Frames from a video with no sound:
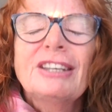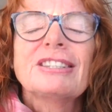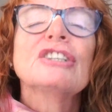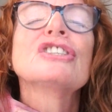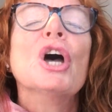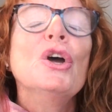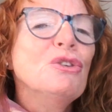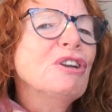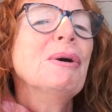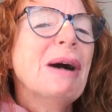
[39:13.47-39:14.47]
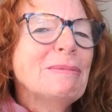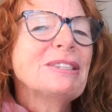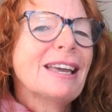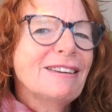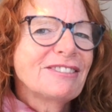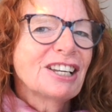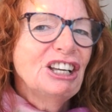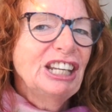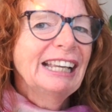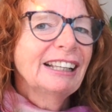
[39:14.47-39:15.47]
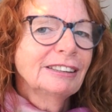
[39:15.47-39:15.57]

I said, "So you know I'm safe, darling."